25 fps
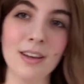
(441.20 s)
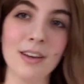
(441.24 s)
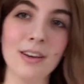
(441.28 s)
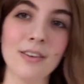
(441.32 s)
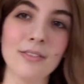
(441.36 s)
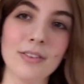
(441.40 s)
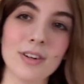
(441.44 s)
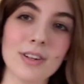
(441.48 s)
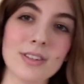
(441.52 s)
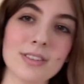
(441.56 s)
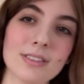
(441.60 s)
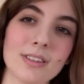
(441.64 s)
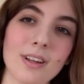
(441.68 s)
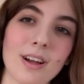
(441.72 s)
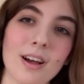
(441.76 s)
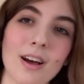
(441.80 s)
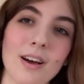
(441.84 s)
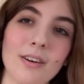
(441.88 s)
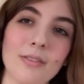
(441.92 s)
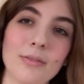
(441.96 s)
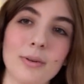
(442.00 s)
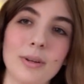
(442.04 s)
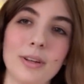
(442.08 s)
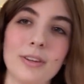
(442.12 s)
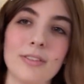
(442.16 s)
First
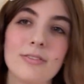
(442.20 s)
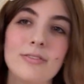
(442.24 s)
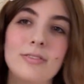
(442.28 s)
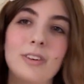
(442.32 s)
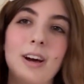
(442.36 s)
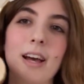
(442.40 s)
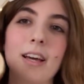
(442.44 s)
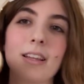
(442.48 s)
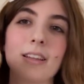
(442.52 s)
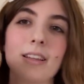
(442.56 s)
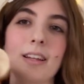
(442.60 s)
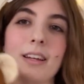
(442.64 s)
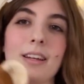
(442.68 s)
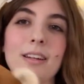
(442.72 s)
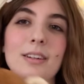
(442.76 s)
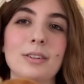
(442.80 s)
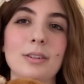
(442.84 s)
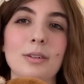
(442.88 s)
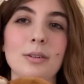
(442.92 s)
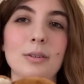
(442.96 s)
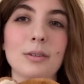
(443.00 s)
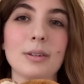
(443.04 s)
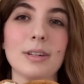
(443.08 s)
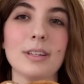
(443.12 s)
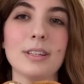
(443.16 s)
off, we have Violet,
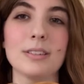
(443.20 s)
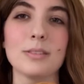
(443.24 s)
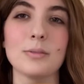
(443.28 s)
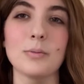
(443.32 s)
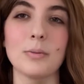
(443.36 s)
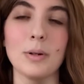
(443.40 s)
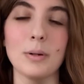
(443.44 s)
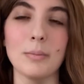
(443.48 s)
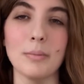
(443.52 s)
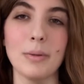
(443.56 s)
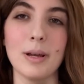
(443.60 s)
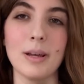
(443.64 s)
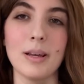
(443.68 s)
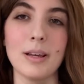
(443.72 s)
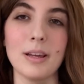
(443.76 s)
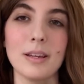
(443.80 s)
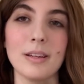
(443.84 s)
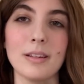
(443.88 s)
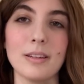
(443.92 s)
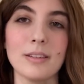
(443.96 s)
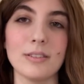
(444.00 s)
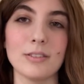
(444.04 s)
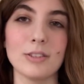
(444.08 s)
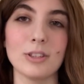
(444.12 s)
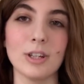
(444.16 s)
who is one of
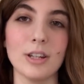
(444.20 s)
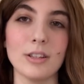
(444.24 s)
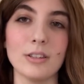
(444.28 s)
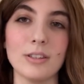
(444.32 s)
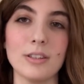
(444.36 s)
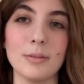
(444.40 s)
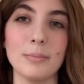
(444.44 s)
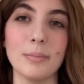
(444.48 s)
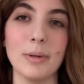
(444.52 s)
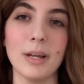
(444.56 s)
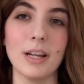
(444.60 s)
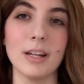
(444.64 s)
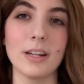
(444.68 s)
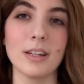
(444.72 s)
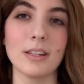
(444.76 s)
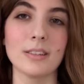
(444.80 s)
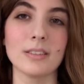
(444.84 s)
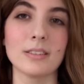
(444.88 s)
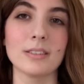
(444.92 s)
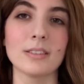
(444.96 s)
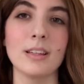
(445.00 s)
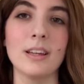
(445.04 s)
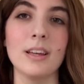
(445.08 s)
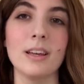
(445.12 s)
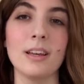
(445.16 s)
my childhood
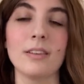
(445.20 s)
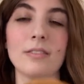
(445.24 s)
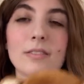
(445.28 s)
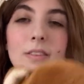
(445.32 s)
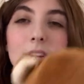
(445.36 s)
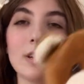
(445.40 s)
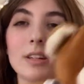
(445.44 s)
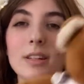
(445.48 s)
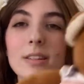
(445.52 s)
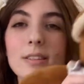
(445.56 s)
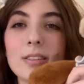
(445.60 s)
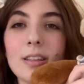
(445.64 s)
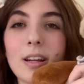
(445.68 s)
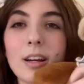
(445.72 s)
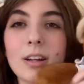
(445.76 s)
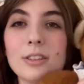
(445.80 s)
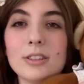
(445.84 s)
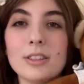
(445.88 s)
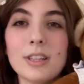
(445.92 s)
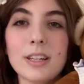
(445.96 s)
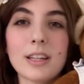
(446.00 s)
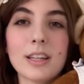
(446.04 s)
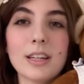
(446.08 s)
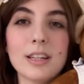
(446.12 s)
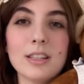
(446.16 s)
bears. Very
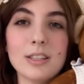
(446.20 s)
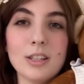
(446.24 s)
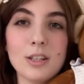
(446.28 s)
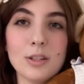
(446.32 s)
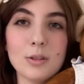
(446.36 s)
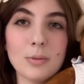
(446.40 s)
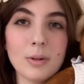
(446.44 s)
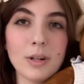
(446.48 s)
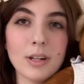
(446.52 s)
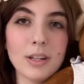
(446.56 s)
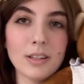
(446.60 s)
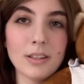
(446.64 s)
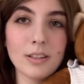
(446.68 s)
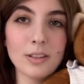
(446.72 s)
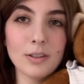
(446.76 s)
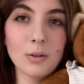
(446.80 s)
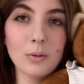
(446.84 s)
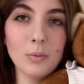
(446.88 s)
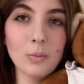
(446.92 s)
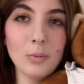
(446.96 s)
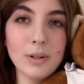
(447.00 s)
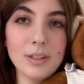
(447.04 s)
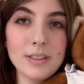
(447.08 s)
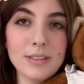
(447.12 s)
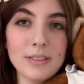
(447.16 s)
nostalgic. And she's wearing a
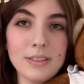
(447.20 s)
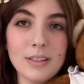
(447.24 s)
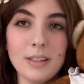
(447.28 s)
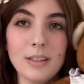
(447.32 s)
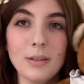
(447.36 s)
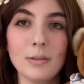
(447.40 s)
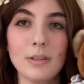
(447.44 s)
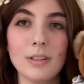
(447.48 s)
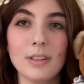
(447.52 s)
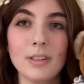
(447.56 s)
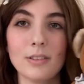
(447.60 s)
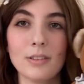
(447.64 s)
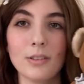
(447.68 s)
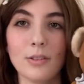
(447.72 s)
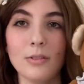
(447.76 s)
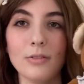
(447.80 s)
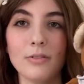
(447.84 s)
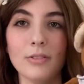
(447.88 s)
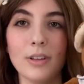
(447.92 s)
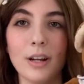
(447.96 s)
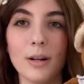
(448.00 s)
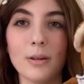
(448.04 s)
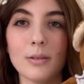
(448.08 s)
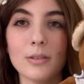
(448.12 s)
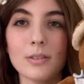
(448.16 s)
little onesie with these little
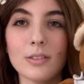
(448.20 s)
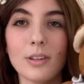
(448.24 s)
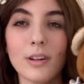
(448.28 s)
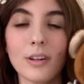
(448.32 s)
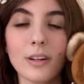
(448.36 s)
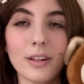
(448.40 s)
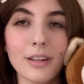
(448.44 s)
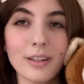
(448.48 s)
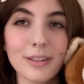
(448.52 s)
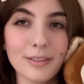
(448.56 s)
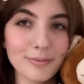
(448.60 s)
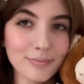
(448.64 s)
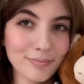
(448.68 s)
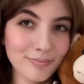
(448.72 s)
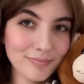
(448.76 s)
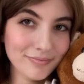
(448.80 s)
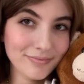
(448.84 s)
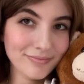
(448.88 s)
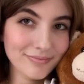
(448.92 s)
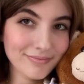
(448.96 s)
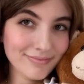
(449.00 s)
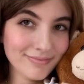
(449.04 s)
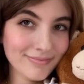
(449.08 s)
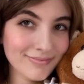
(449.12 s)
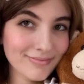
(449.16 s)
flowers on it.
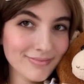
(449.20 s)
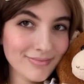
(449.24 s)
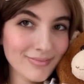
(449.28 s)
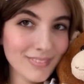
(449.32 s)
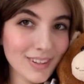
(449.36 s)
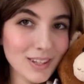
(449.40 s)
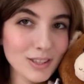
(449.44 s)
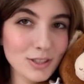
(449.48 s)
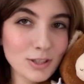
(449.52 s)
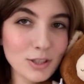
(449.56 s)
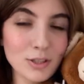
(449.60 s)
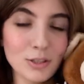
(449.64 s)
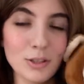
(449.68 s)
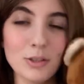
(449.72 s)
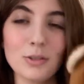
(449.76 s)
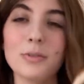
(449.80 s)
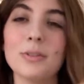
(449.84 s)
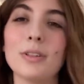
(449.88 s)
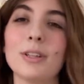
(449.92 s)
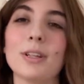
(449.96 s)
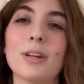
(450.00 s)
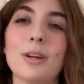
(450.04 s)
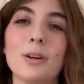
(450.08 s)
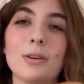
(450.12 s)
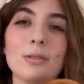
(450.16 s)
And she's just
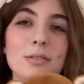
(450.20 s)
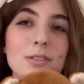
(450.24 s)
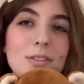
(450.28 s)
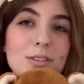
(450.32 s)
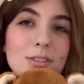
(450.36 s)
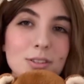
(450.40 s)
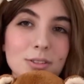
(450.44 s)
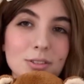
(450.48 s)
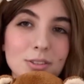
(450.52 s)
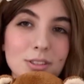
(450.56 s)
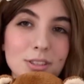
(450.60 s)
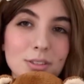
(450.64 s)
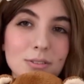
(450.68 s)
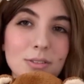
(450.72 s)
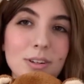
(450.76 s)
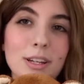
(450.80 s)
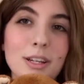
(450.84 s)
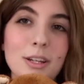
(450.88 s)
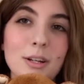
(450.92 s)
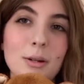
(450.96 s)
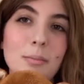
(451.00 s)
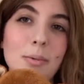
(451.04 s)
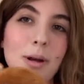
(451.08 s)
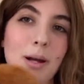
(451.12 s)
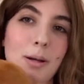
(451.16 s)
really cozy. So she's right
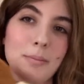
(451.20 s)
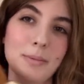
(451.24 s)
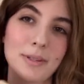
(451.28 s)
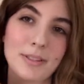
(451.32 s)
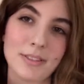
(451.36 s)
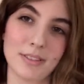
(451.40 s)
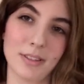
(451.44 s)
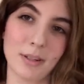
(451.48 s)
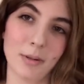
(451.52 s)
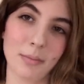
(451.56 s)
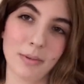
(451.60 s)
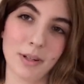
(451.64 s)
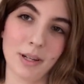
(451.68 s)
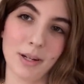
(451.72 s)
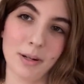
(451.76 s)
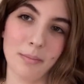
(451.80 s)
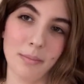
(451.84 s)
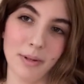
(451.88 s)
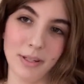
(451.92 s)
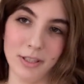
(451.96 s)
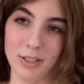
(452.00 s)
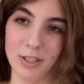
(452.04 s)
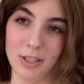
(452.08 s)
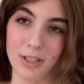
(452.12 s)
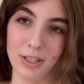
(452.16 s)
here by me, so I'm going to
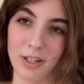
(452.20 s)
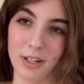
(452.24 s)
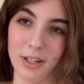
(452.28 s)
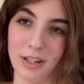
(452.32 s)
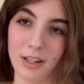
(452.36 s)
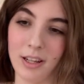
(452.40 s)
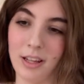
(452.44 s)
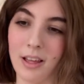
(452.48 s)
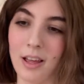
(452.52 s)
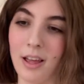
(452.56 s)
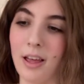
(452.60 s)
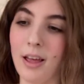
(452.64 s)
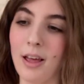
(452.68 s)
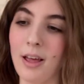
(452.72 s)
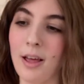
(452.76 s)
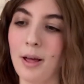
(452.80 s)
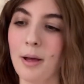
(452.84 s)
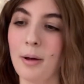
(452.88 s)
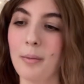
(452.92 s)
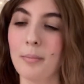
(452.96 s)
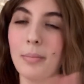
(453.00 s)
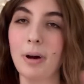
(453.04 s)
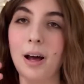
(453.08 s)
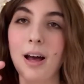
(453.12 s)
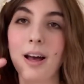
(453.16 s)
mention her.
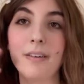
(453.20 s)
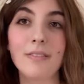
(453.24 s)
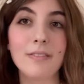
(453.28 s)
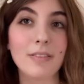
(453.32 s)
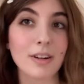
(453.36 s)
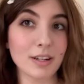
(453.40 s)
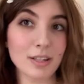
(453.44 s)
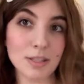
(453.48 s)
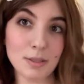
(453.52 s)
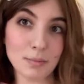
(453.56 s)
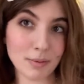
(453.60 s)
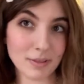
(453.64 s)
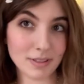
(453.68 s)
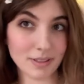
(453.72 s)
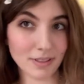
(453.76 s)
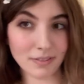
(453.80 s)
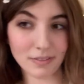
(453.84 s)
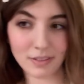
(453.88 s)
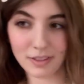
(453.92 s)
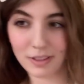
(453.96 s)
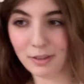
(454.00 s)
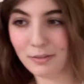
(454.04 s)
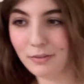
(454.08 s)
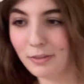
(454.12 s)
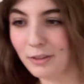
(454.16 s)
But very specifically for